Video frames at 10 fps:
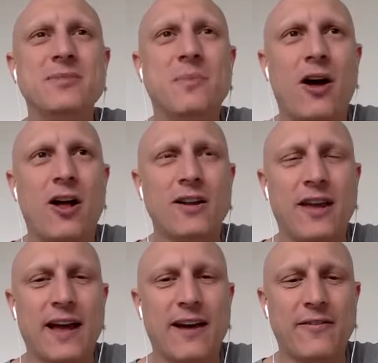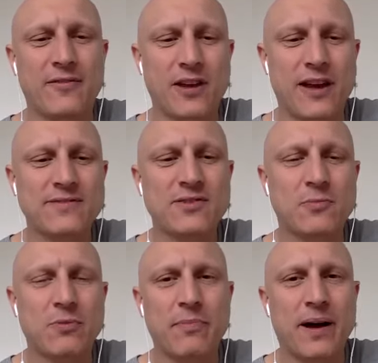small, you have
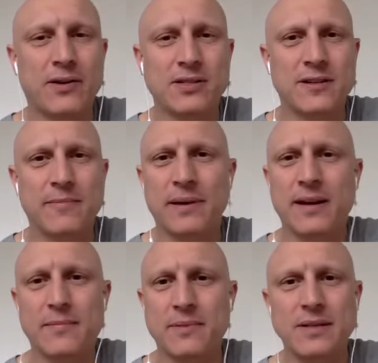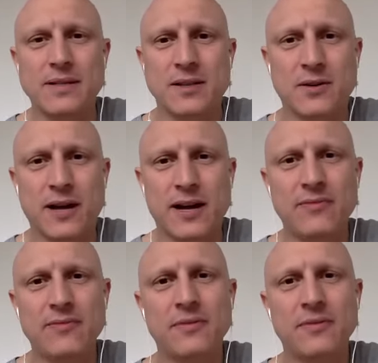superpowers that big companies don't have,